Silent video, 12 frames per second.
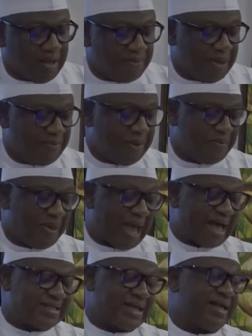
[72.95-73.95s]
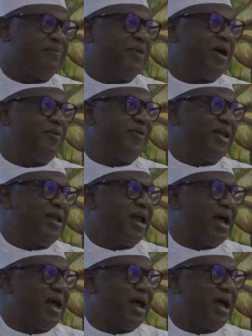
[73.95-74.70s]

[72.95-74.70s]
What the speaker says: PPP as an evolving